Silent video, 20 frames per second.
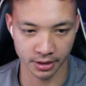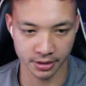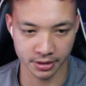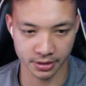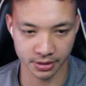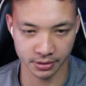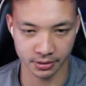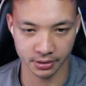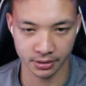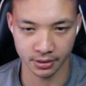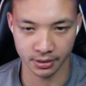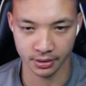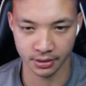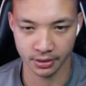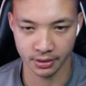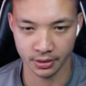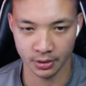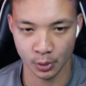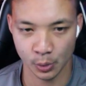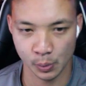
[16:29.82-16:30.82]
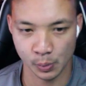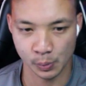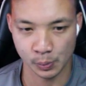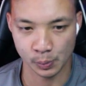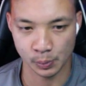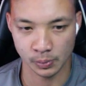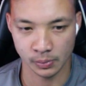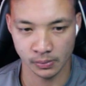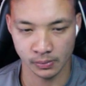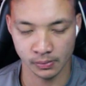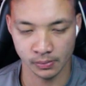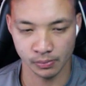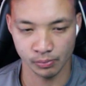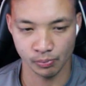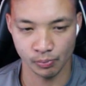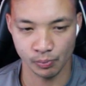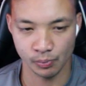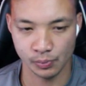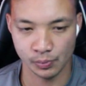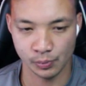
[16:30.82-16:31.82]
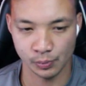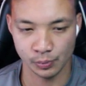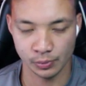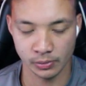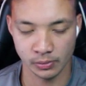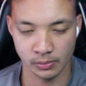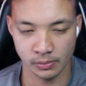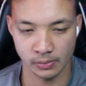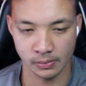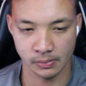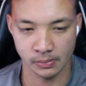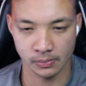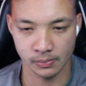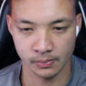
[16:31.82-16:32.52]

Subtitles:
introduce Felix the Flatlander, who only understands